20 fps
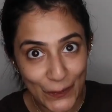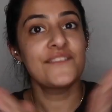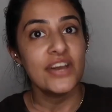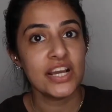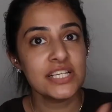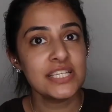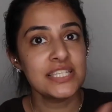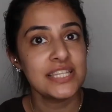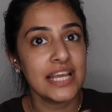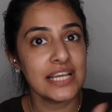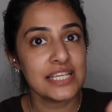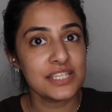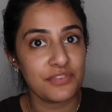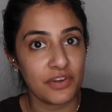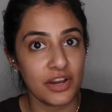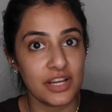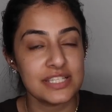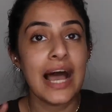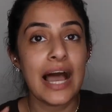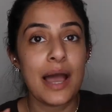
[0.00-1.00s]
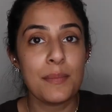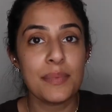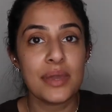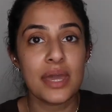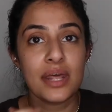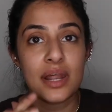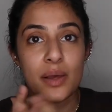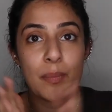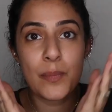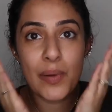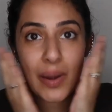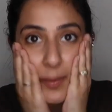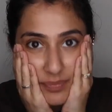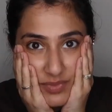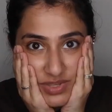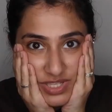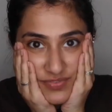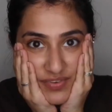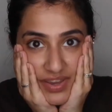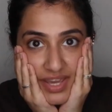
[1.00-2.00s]
first things first, I'm gonna prep
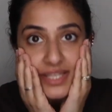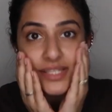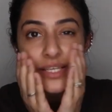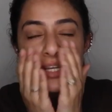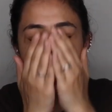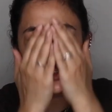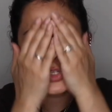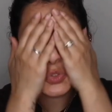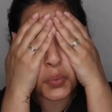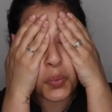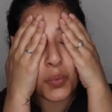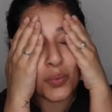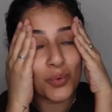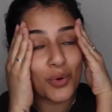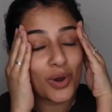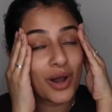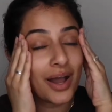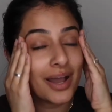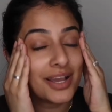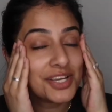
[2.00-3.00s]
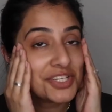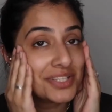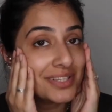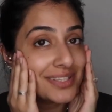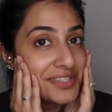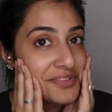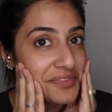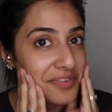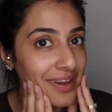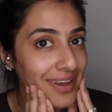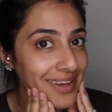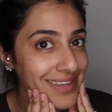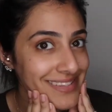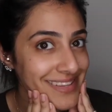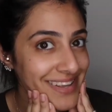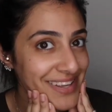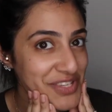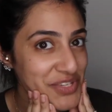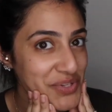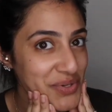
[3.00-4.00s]
this face. I just washed this face
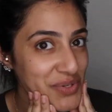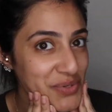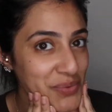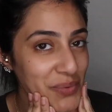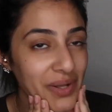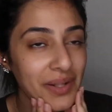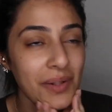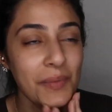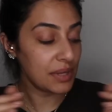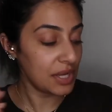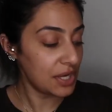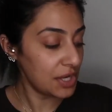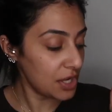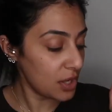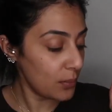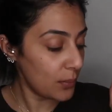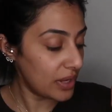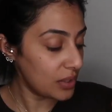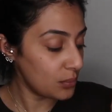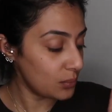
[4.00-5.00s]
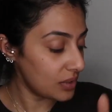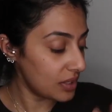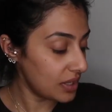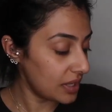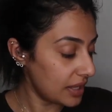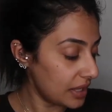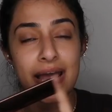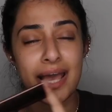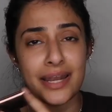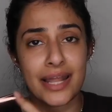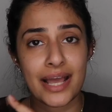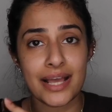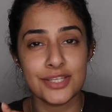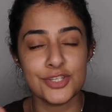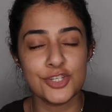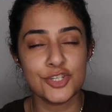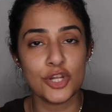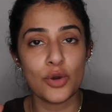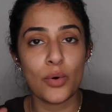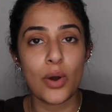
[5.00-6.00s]
as usual. I'm gonna go in with, and
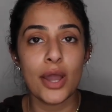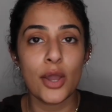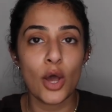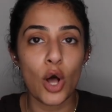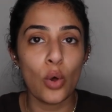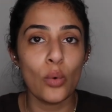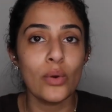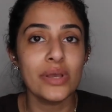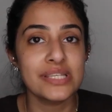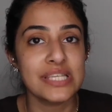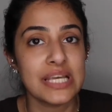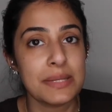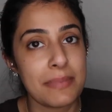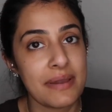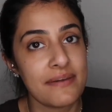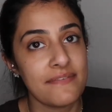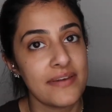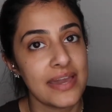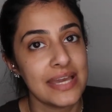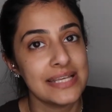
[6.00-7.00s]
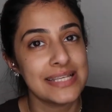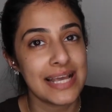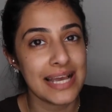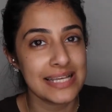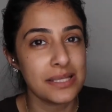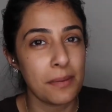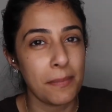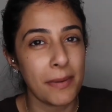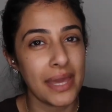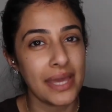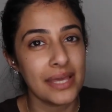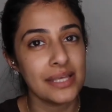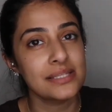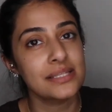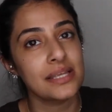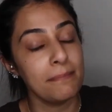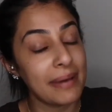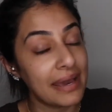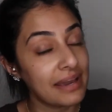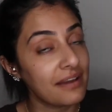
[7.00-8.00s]
as you know, I always set my face as a
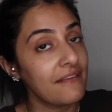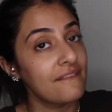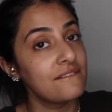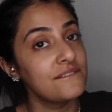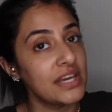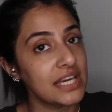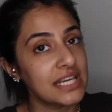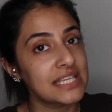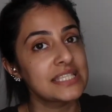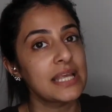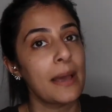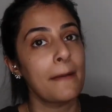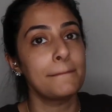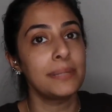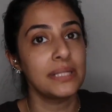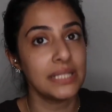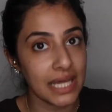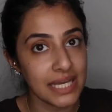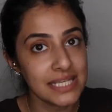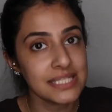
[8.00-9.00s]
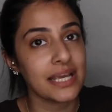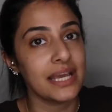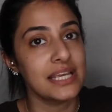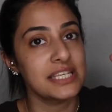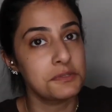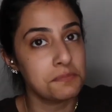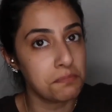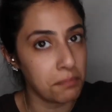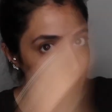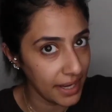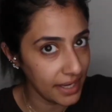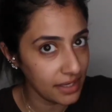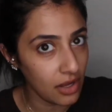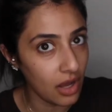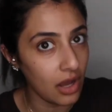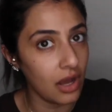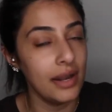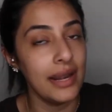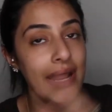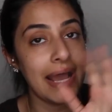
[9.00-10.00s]
base, MAC Fix Plus. I spray
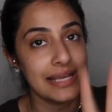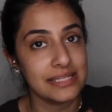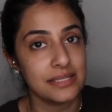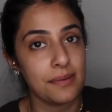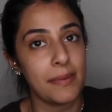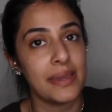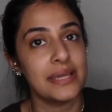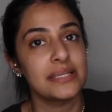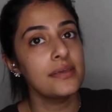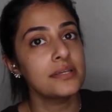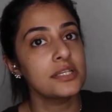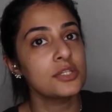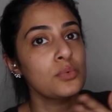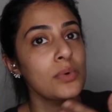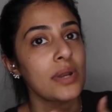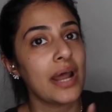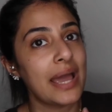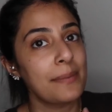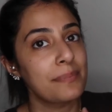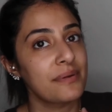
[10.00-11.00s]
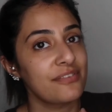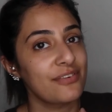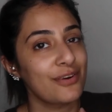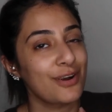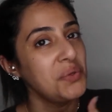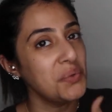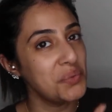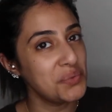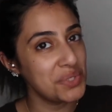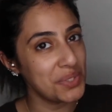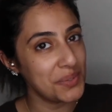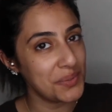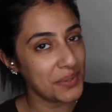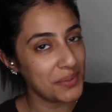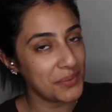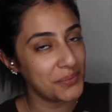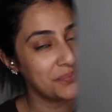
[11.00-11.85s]
it on as a base. This is what I prefer. You do you.